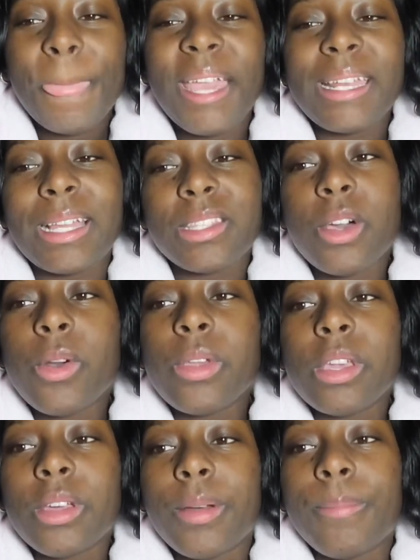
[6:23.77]
and I told
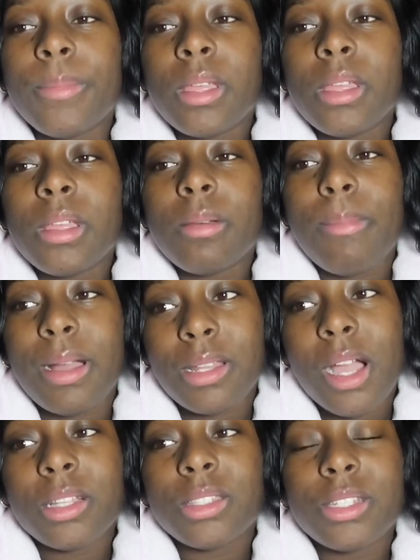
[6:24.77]
him, my
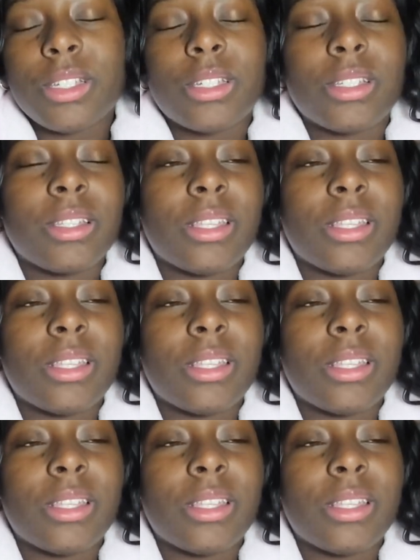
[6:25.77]
doctor,